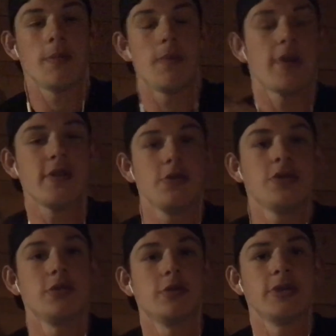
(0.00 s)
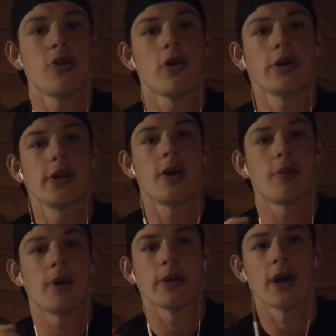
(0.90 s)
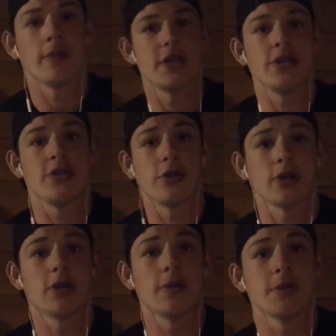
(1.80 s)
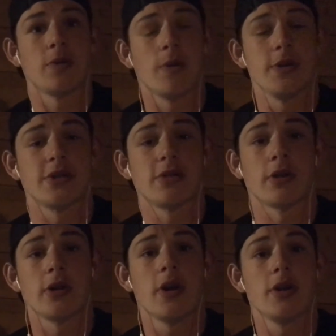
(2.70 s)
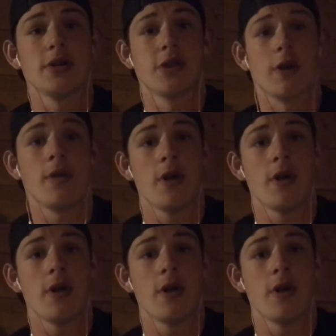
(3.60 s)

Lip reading: But if I do a little bit talking, I'll probably commentate during the clips on what we saw. So